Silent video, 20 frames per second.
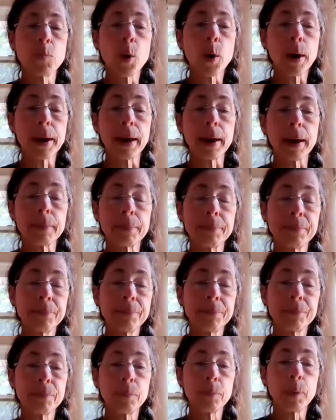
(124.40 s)
working.
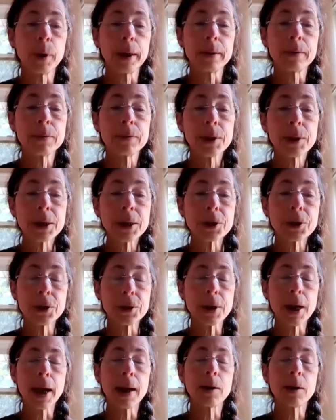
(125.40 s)
When 6
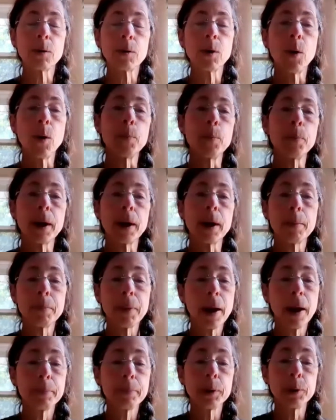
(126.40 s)
and 10 are open,
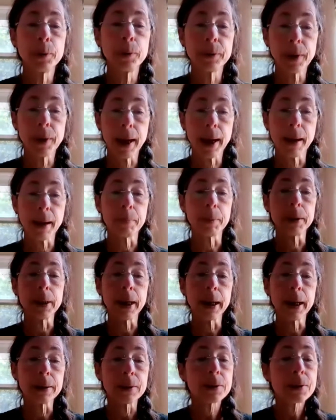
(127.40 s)
I'm doing the happy
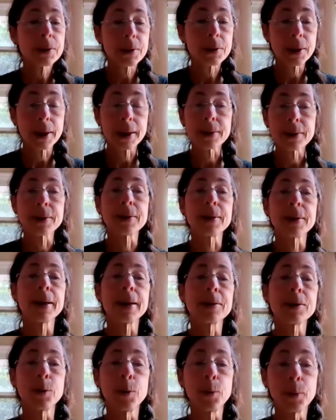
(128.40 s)
dance.
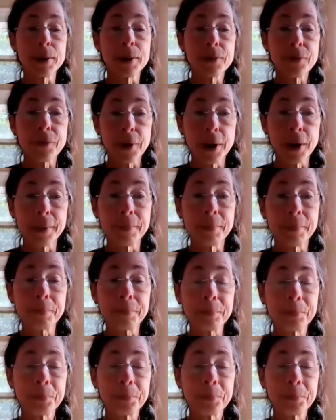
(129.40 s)
That's always fun.